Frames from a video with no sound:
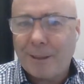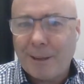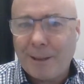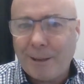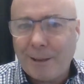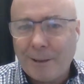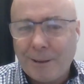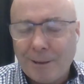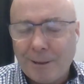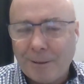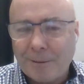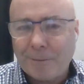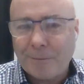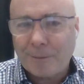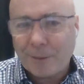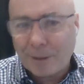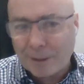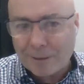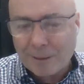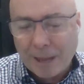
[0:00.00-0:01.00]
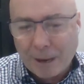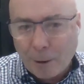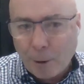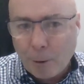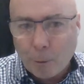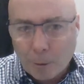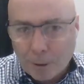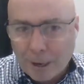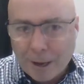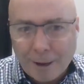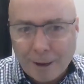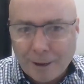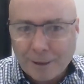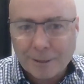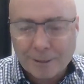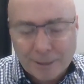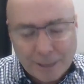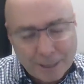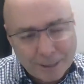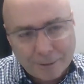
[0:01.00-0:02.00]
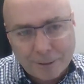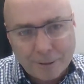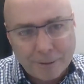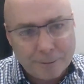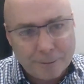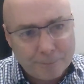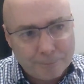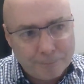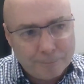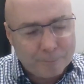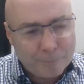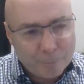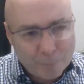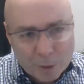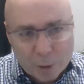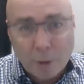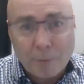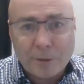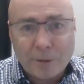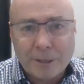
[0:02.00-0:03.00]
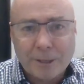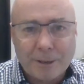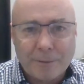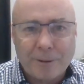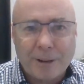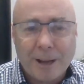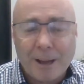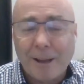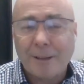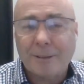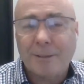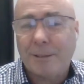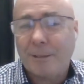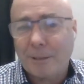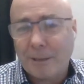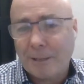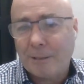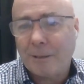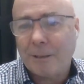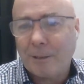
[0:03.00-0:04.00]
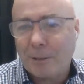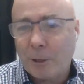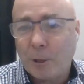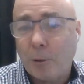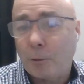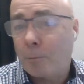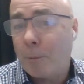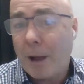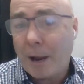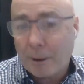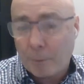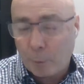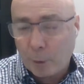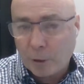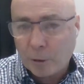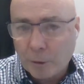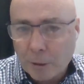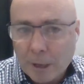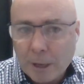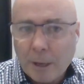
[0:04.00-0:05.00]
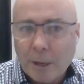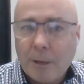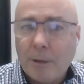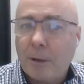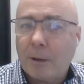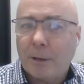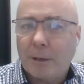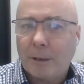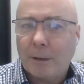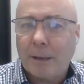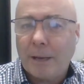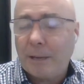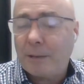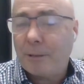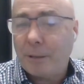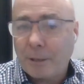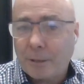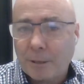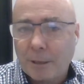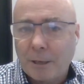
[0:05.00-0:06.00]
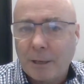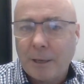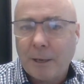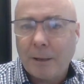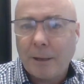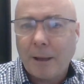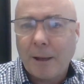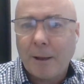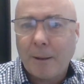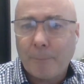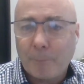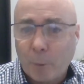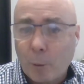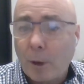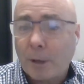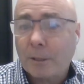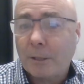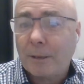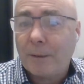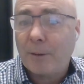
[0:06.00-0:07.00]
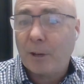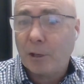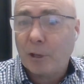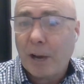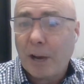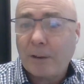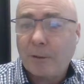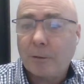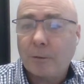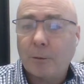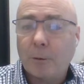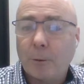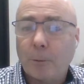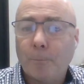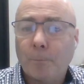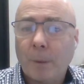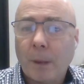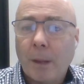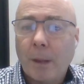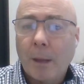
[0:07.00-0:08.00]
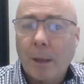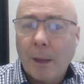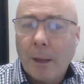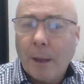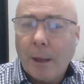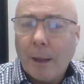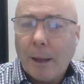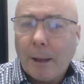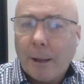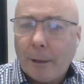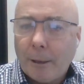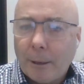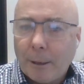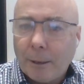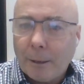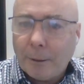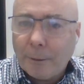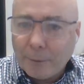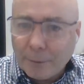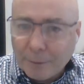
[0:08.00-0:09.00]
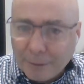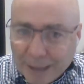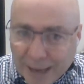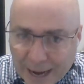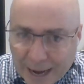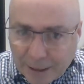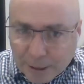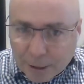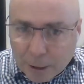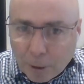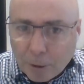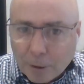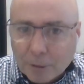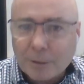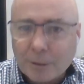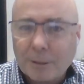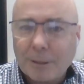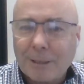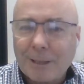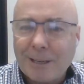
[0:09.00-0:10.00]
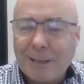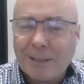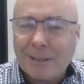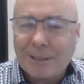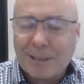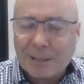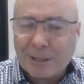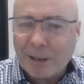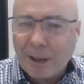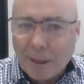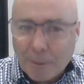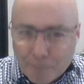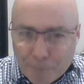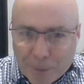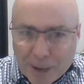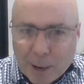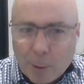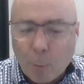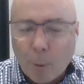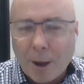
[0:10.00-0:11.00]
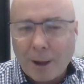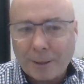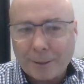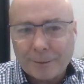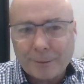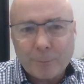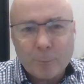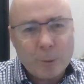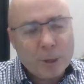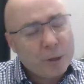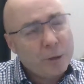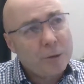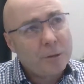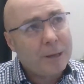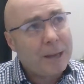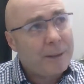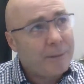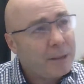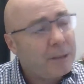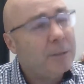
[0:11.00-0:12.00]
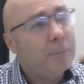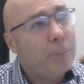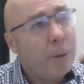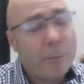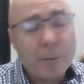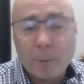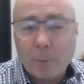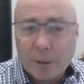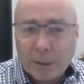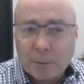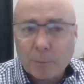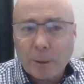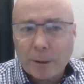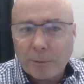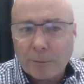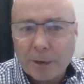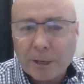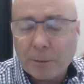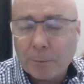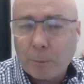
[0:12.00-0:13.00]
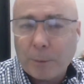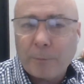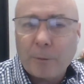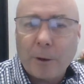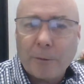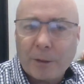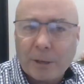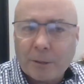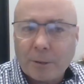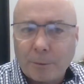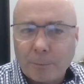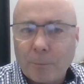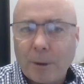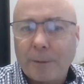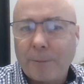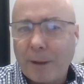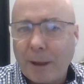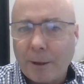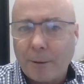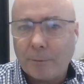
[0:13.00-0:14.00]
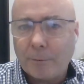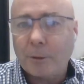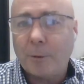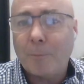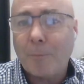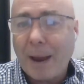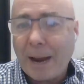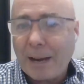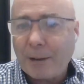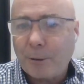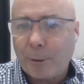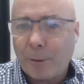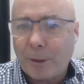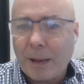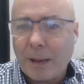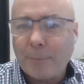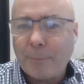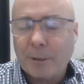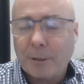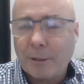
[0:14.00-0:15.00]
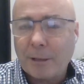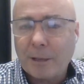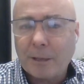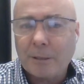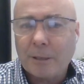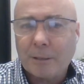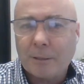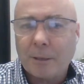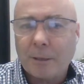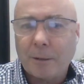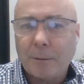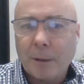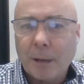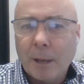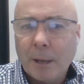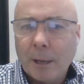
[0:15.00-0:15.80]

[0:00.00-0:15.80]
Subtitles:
that whole car sector, servicing of cars is a huge market, which you could easily see quite significant changes to. Land cost is another big one, and this is one of the reasons we've got this on one of our sort of major themes to this, is that